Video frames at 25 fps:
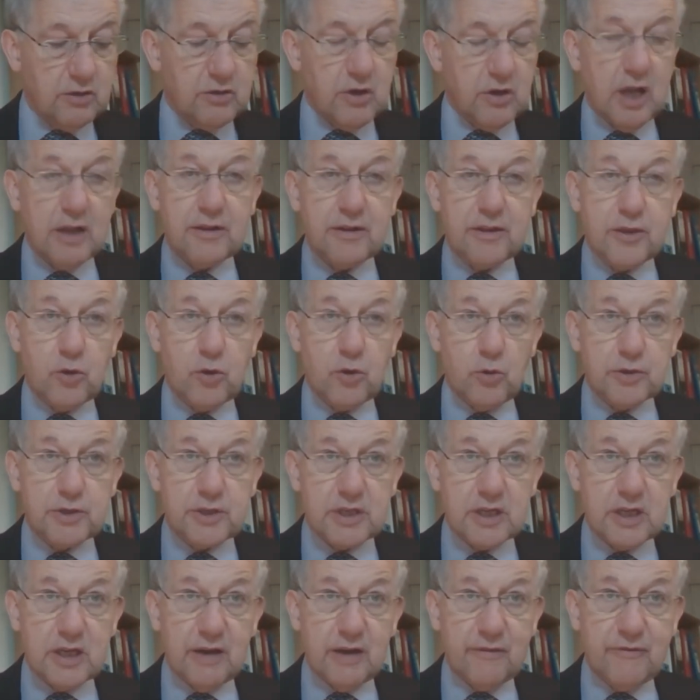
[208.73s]
Grant
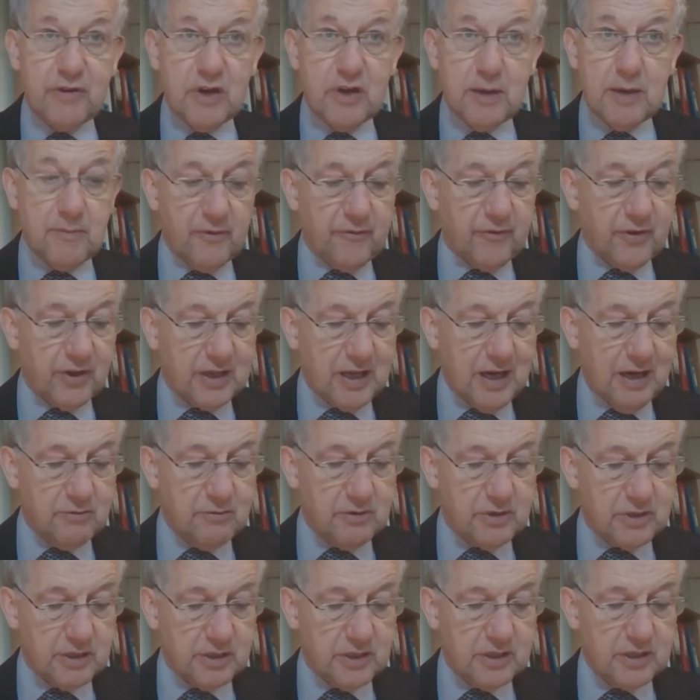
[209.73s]
Thornton, a firm of
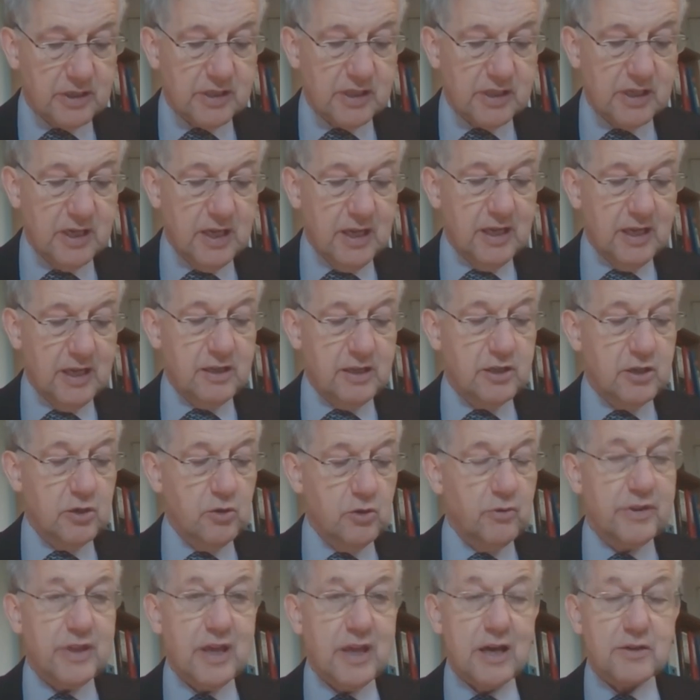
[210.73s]
accountants, in
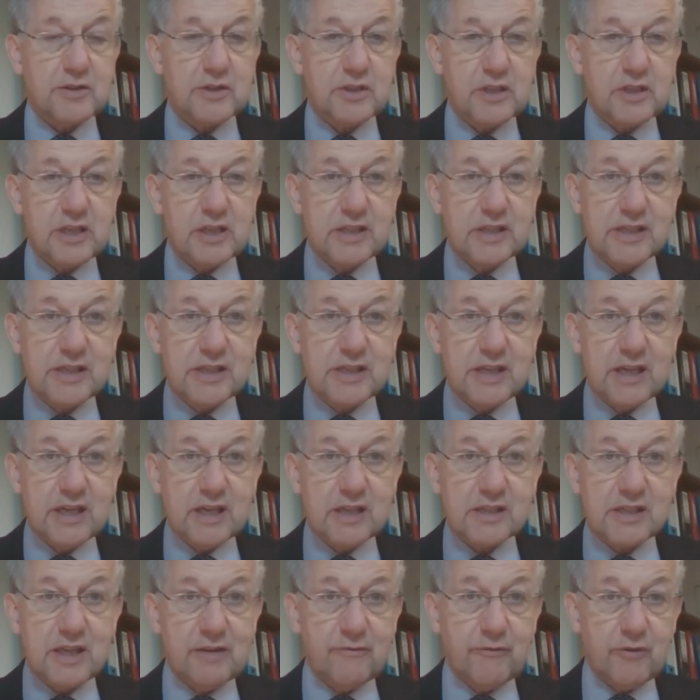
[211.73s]

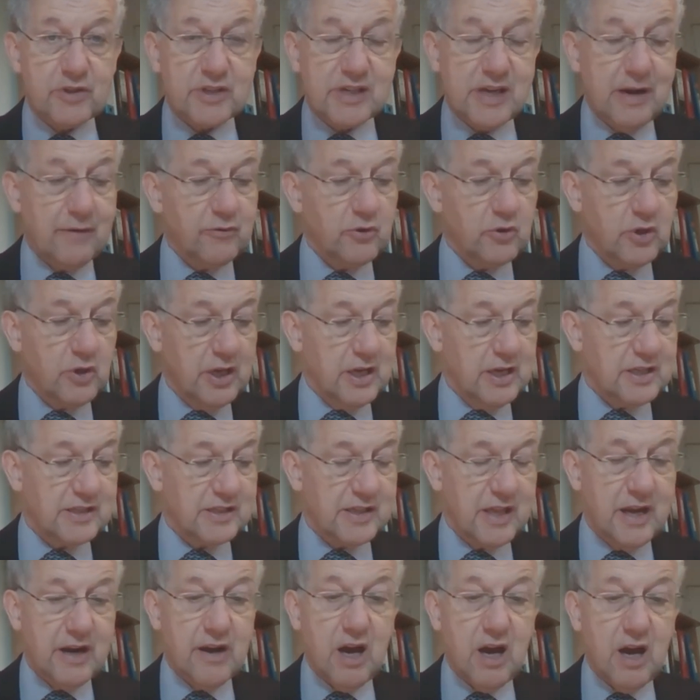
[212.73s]
2006 and for several
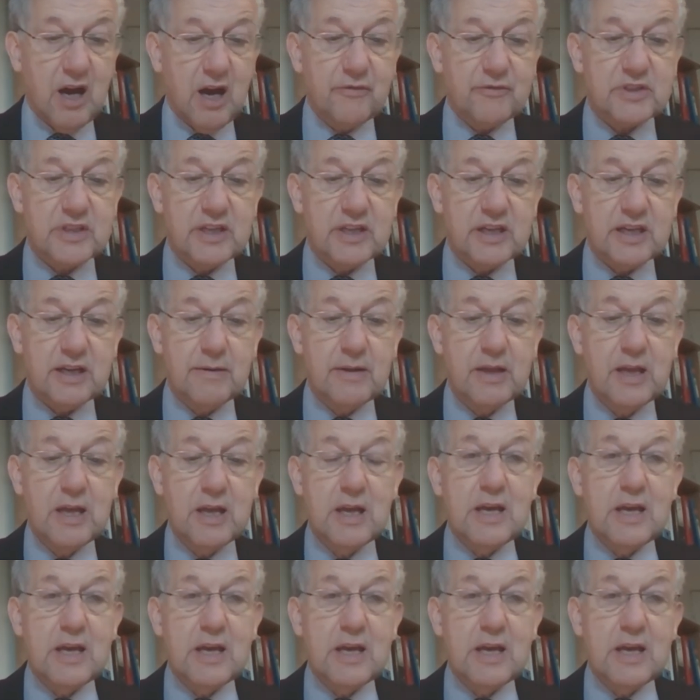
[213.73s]
years thereafter,